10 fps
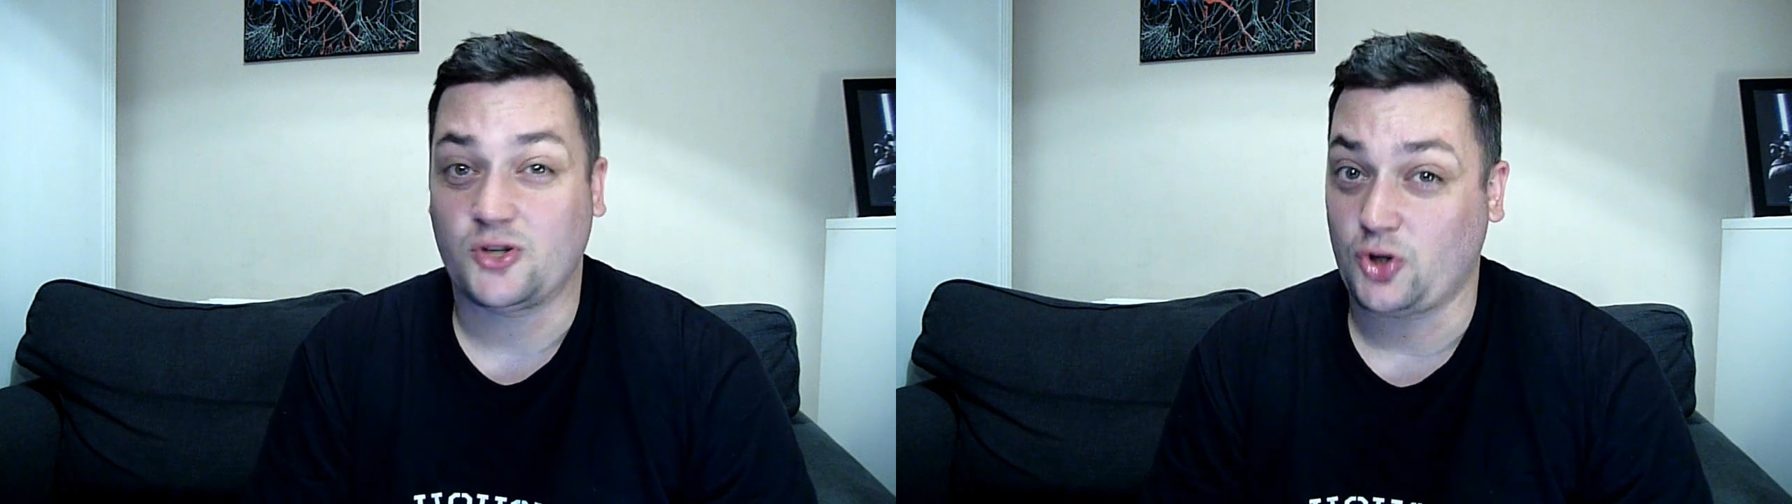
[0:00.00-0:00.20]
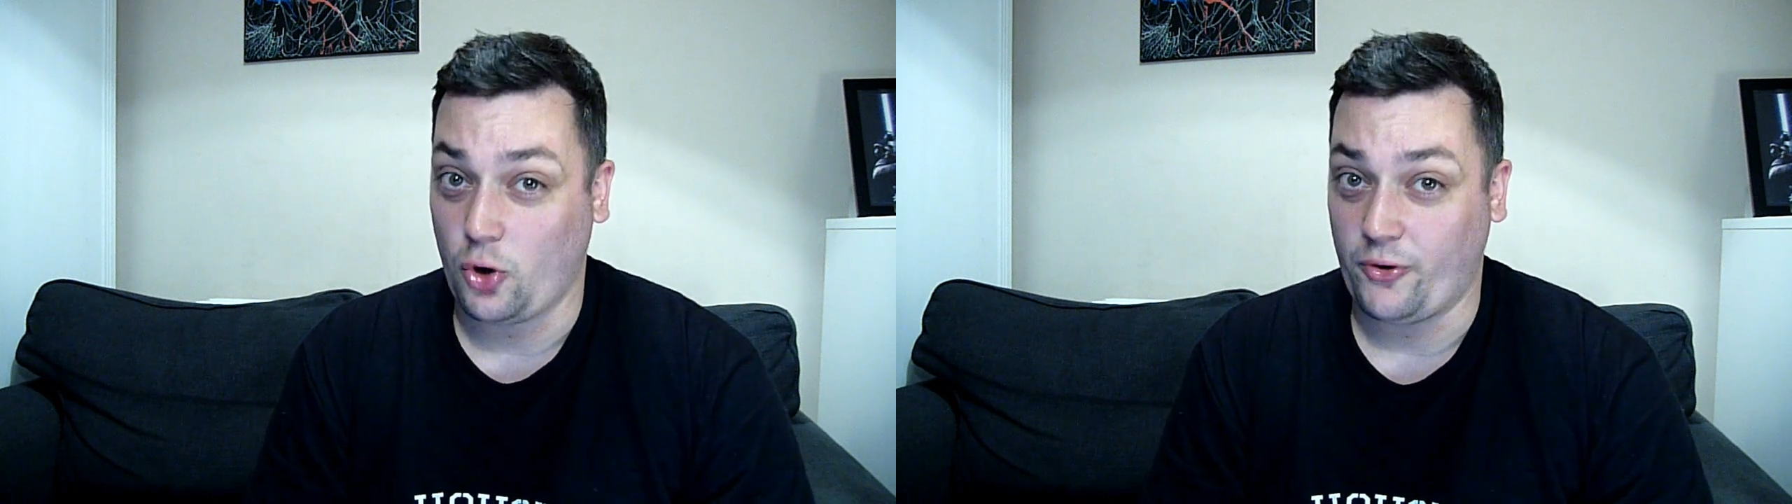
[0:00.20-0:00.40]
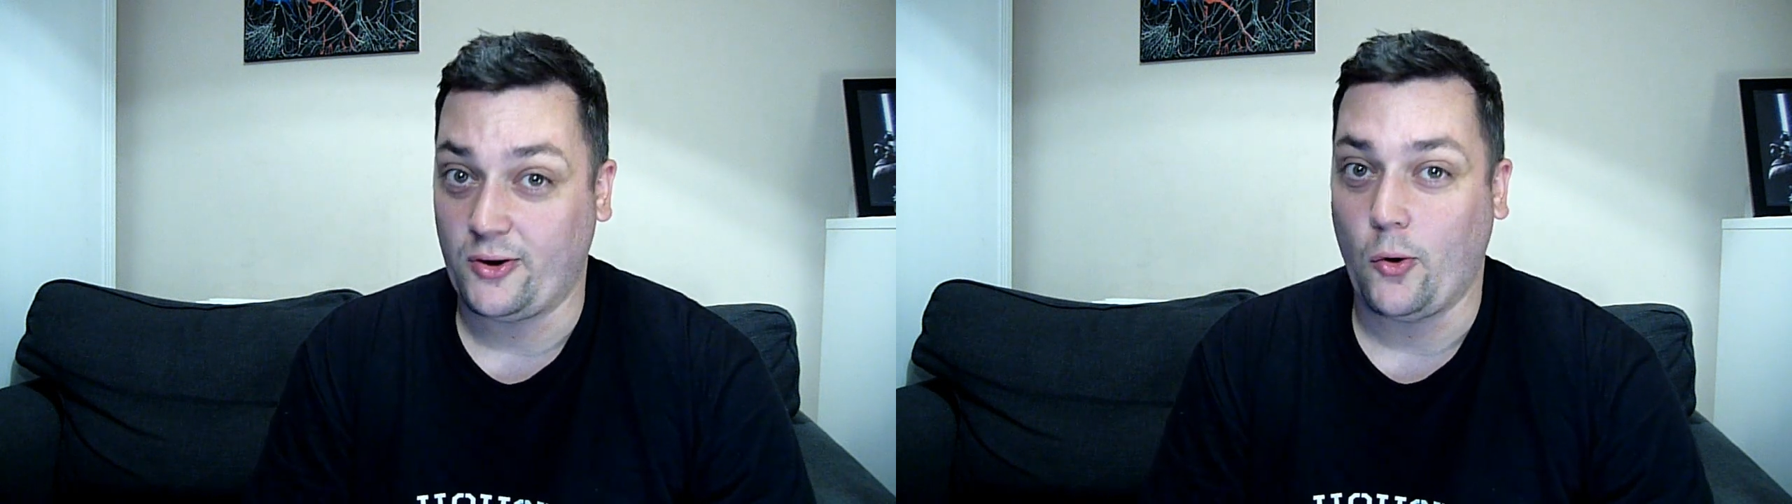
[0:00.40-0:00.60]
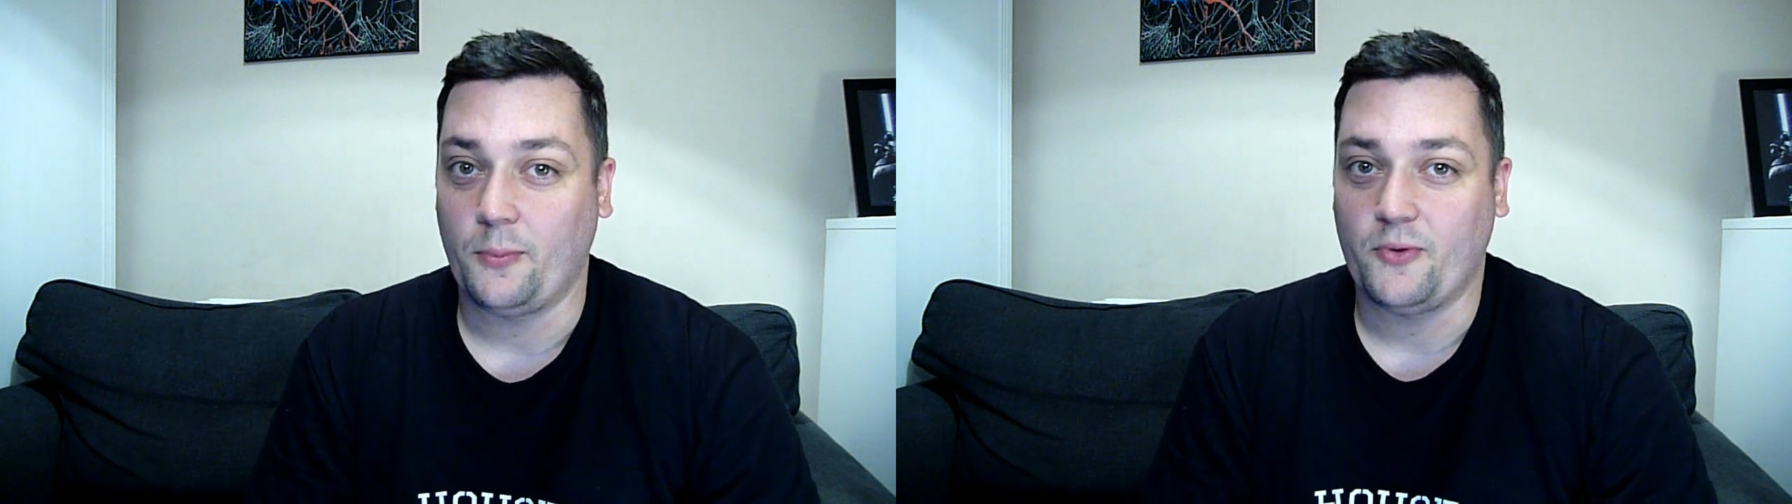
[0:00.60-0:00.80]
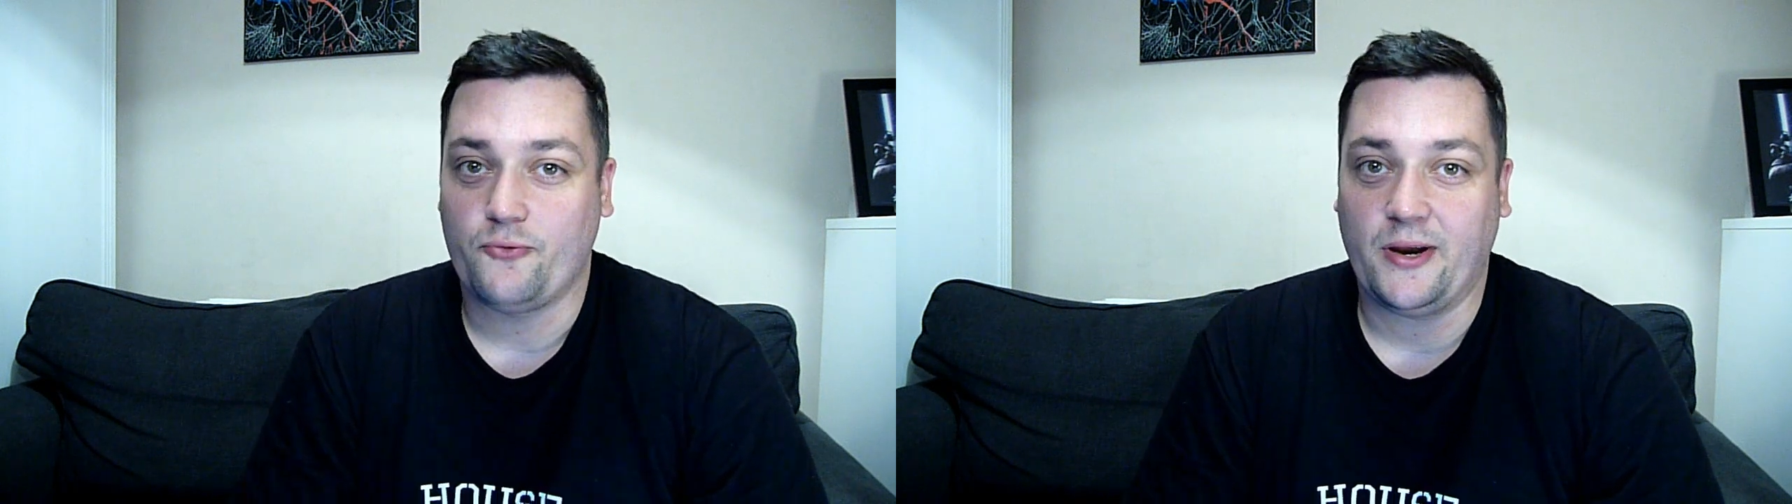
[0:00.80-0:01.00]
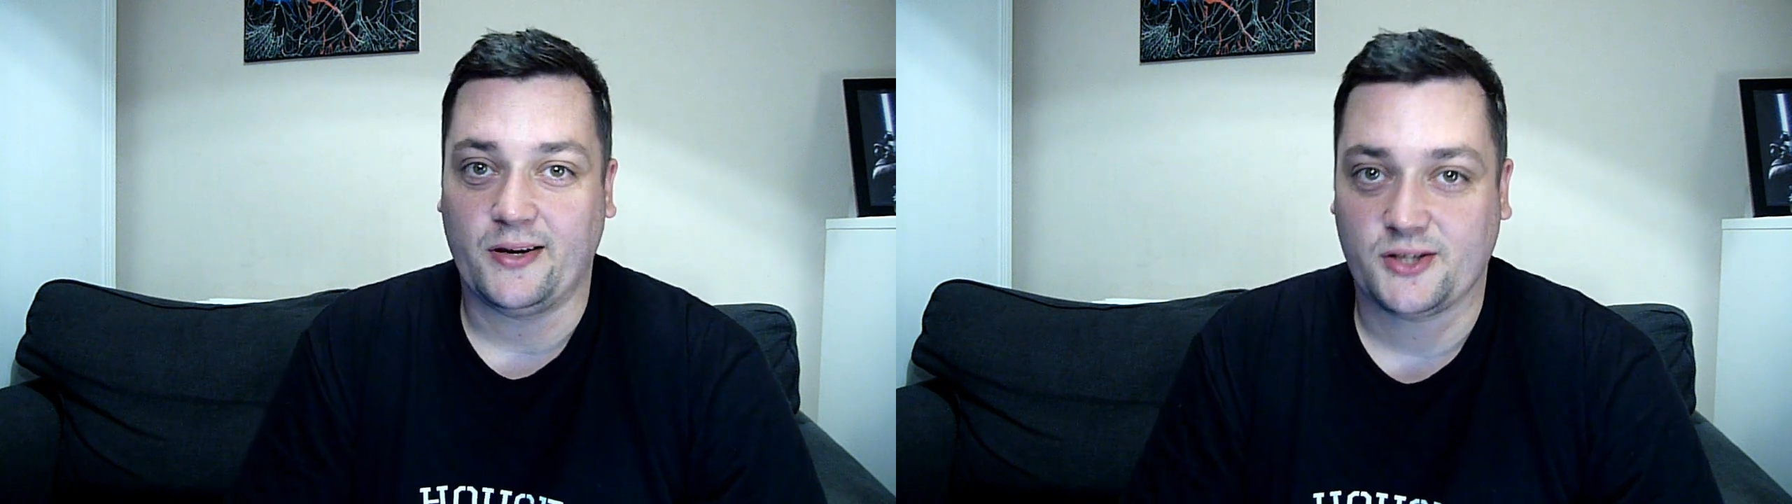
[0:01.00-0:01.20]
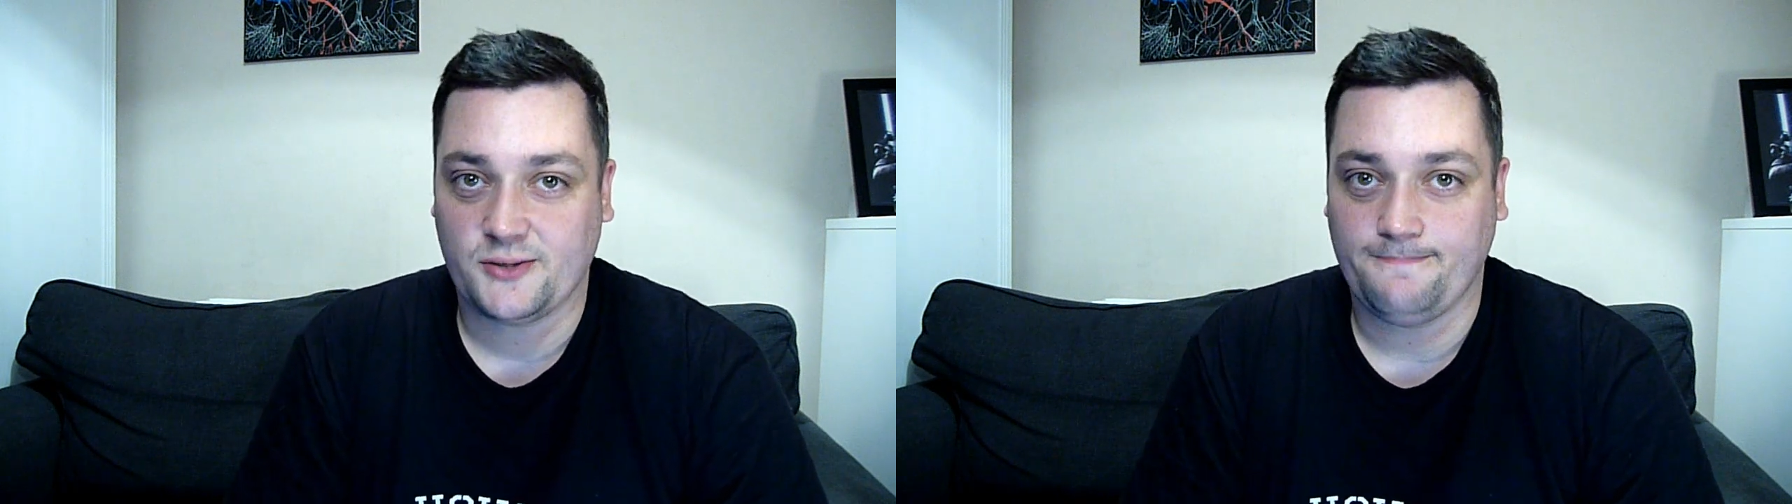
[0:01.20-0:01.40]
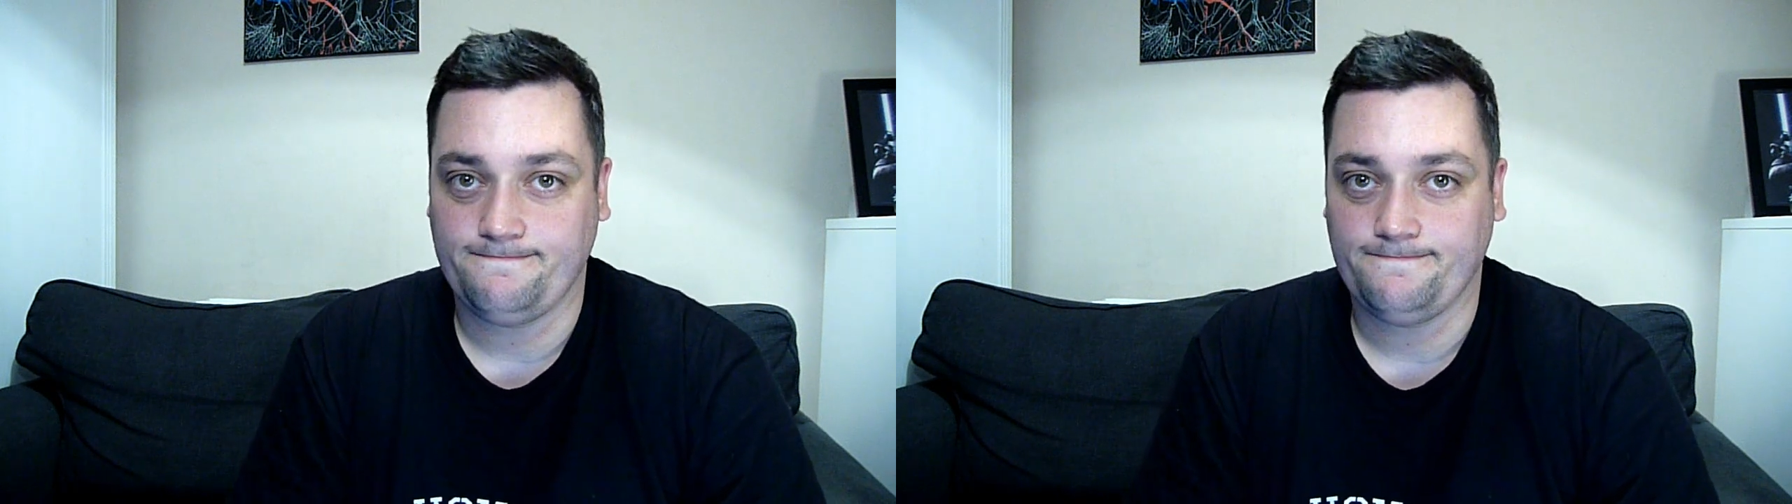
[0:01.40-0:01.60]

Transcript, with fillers: starring Norman Reedus.